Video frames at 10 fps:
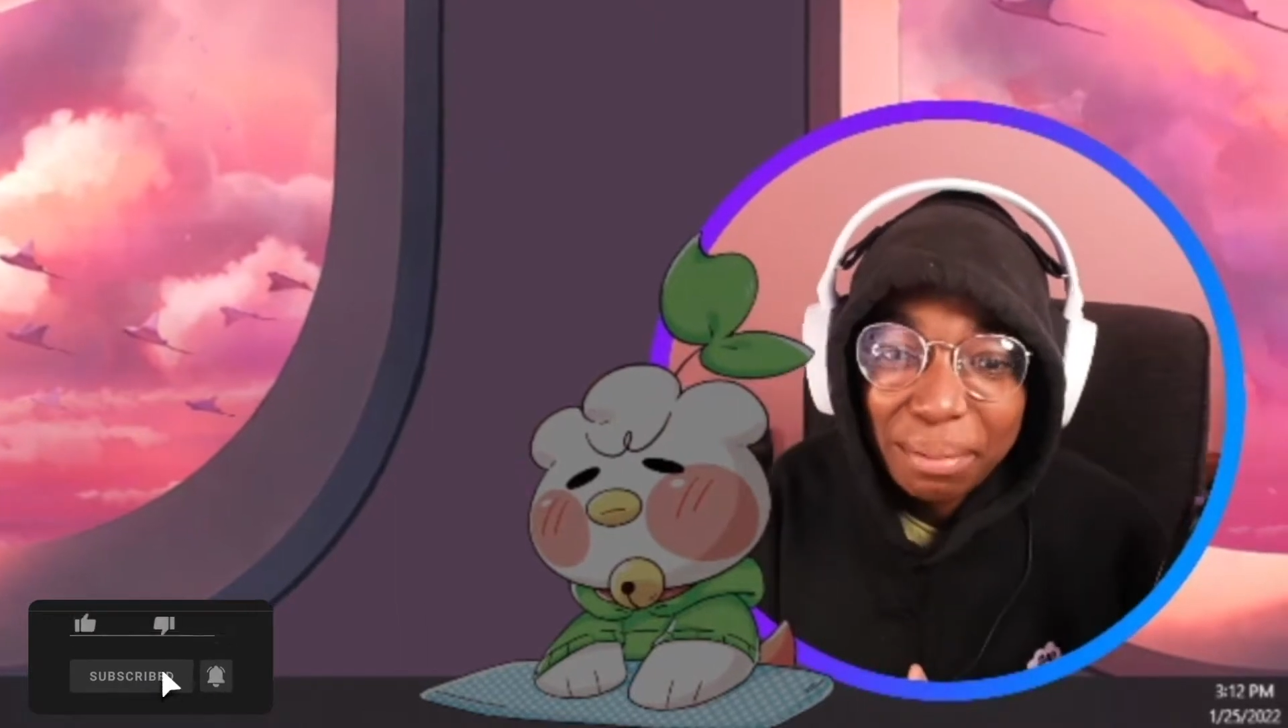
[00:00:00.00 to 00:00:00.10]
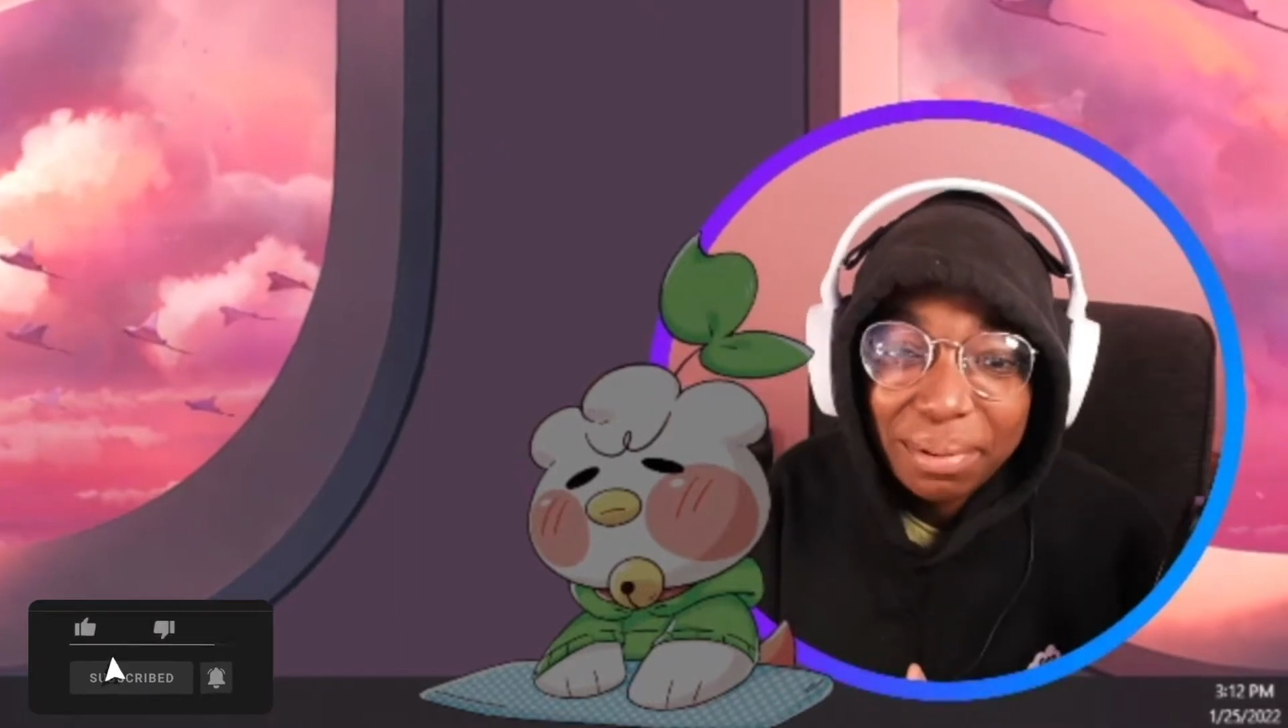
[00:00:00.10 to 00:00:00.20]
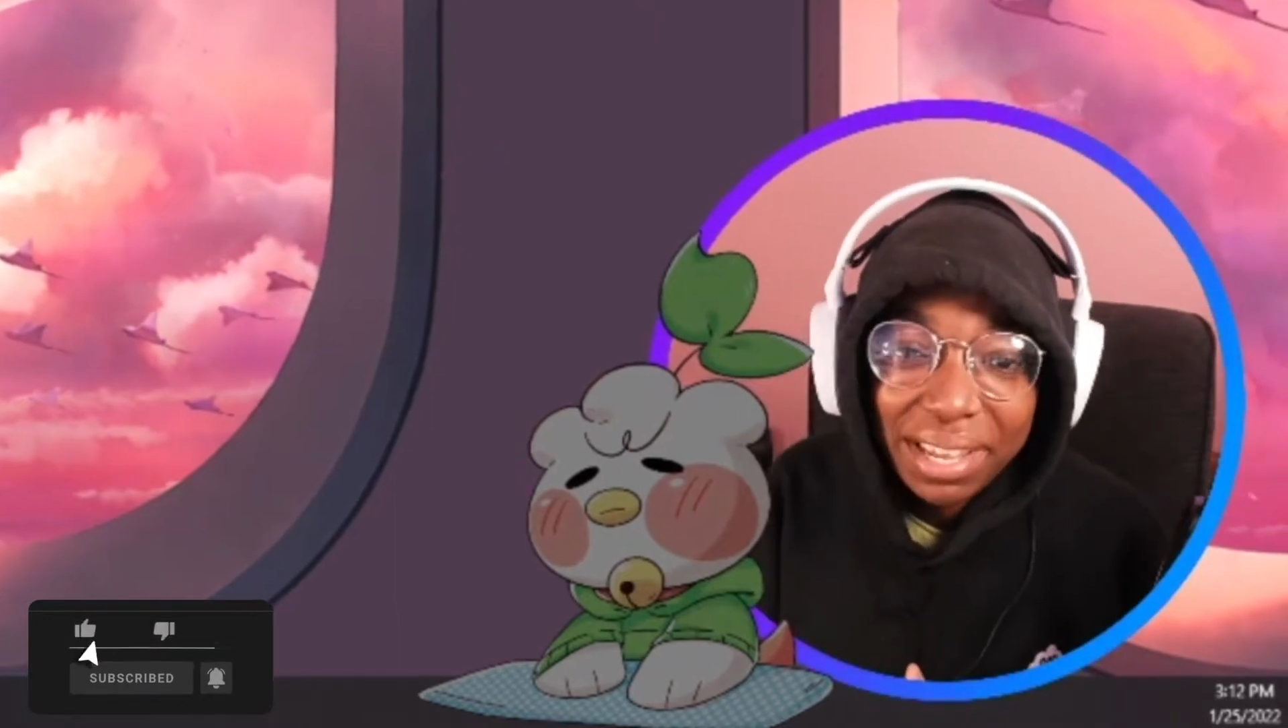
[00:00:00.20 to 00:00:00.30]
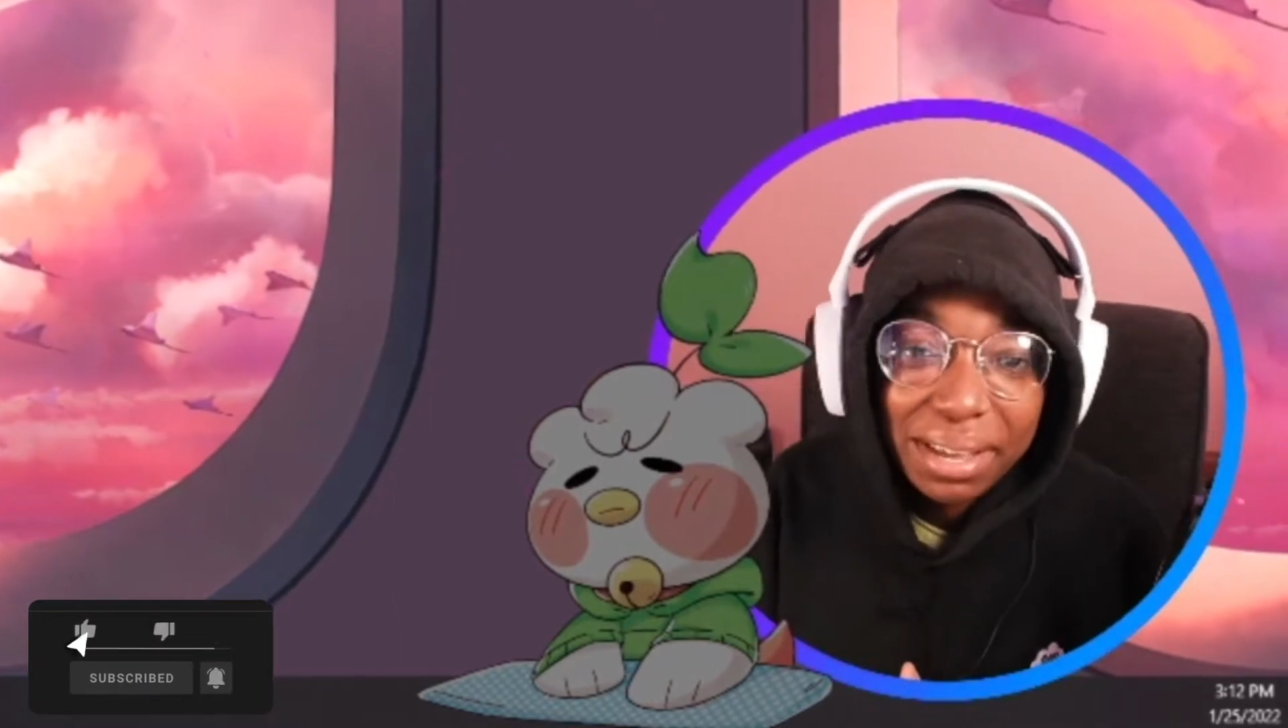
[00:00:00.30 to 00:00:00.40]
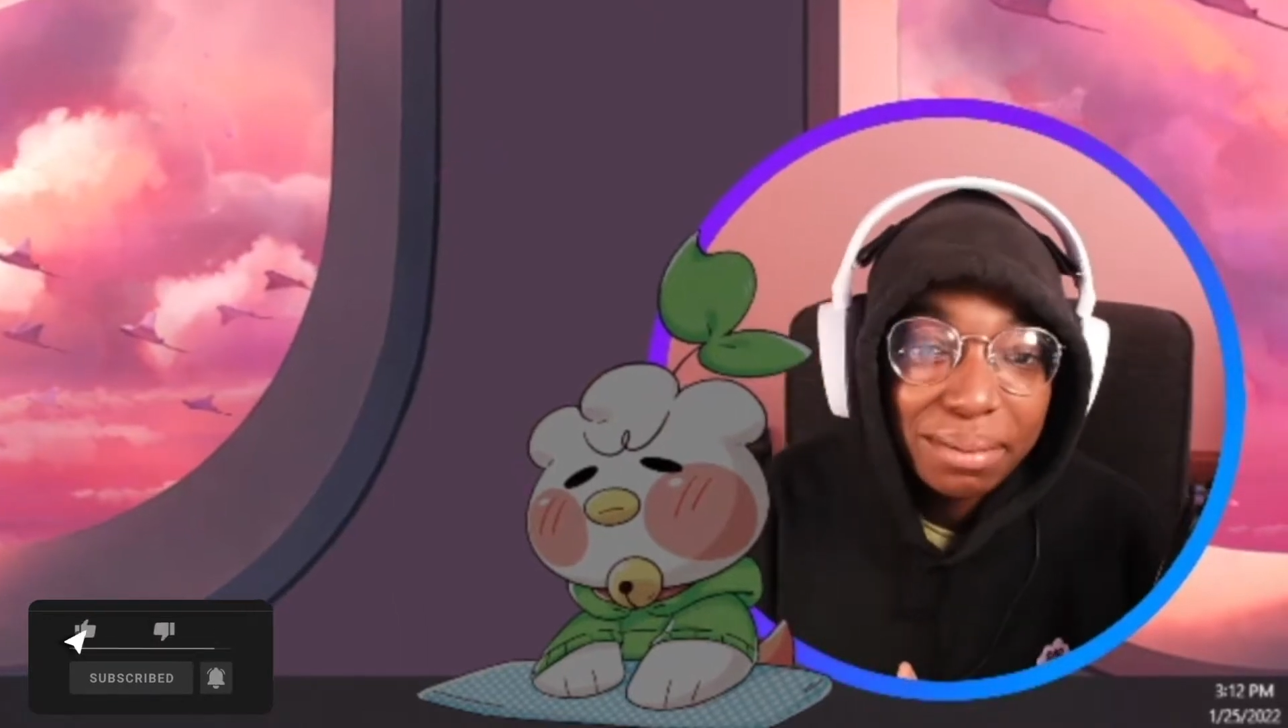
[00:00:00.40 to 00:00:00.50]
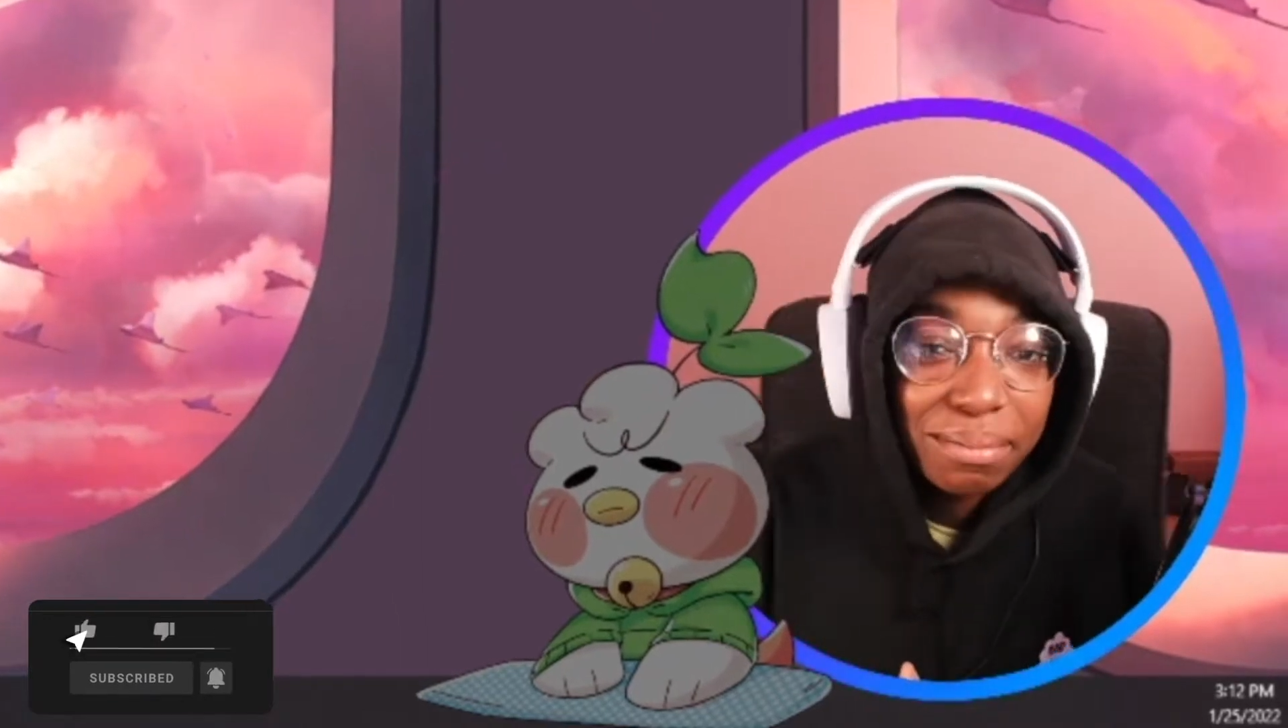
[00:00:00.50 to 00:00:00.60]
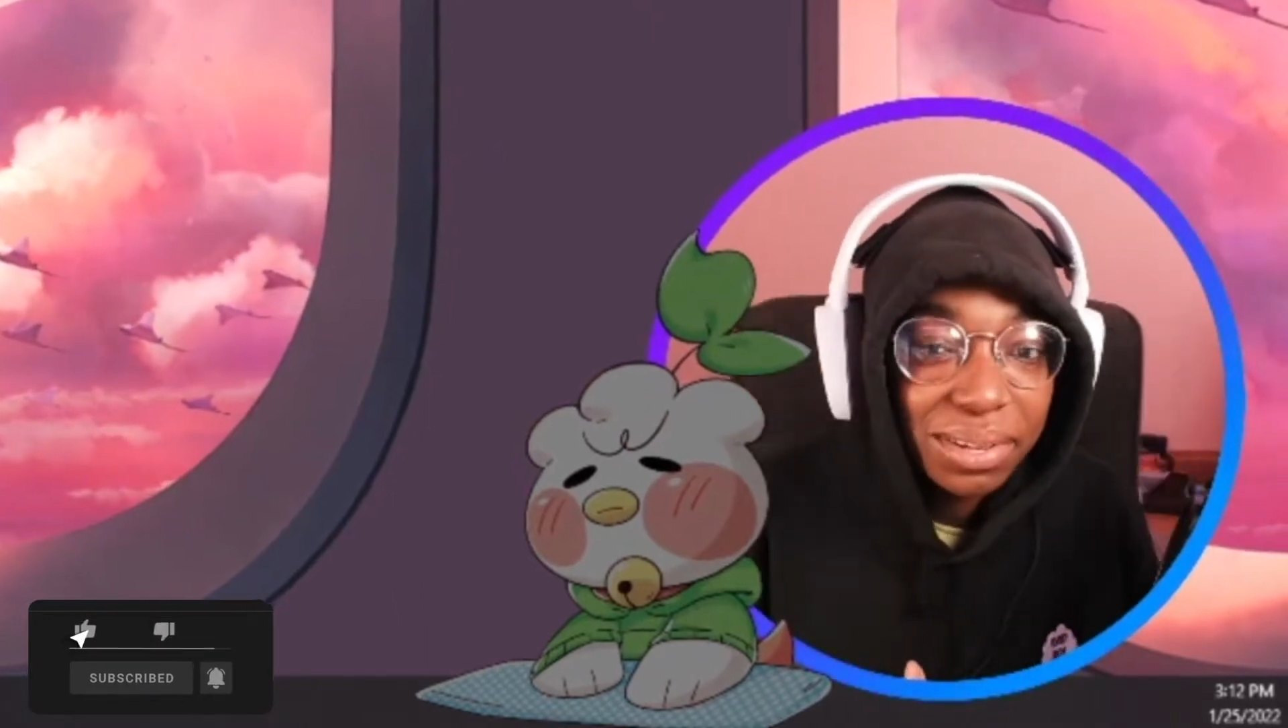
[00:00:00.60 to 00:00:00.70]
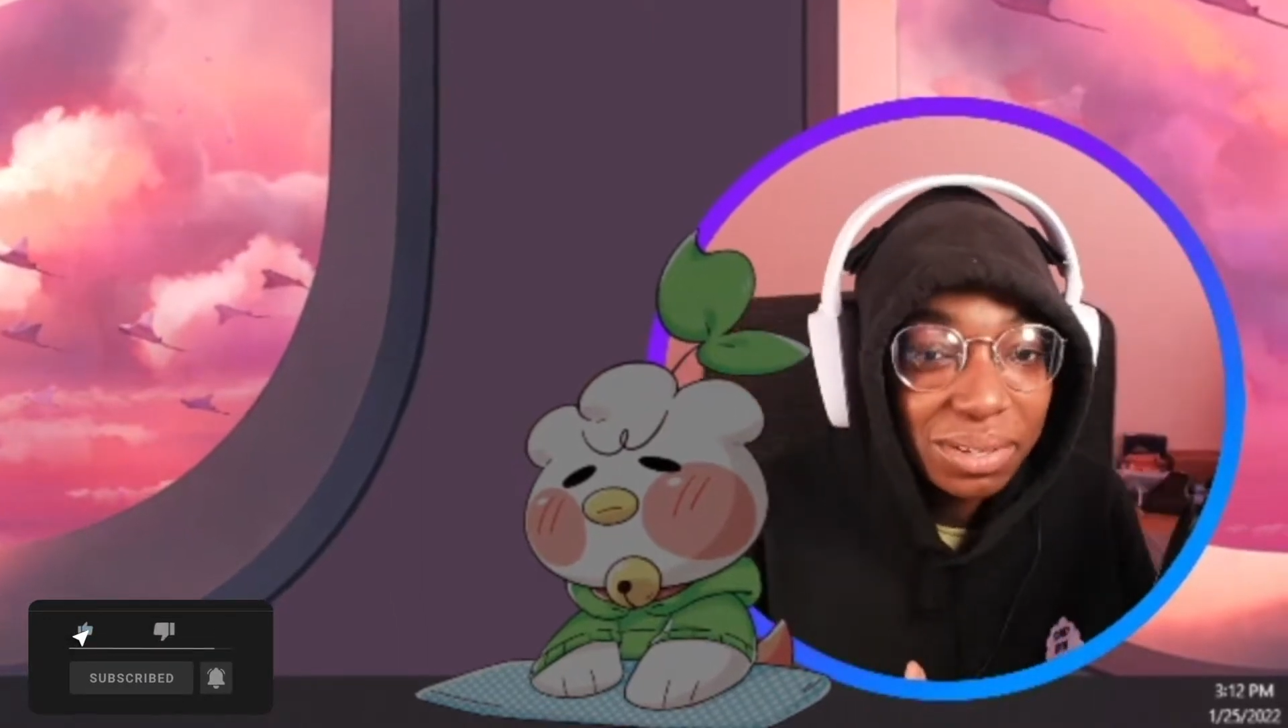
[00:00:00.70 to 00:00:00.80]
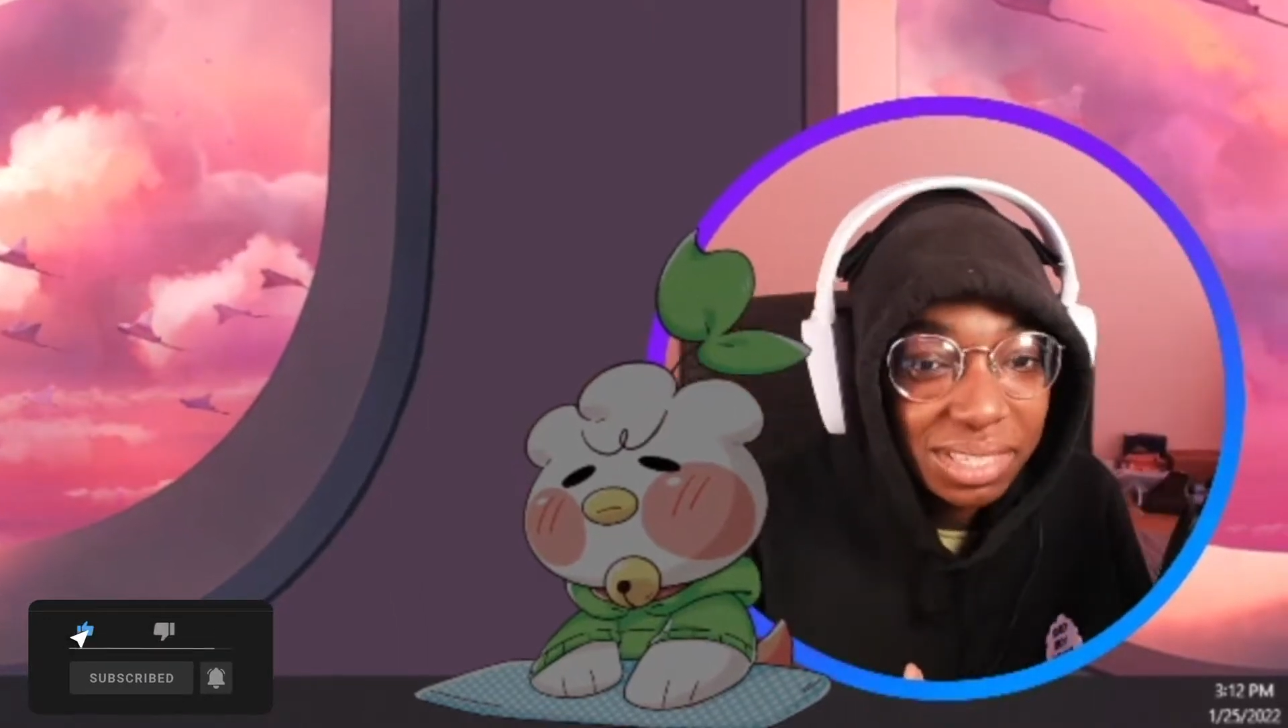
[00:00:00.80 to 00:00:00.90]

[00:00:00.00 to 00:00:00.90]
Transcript: playing Muse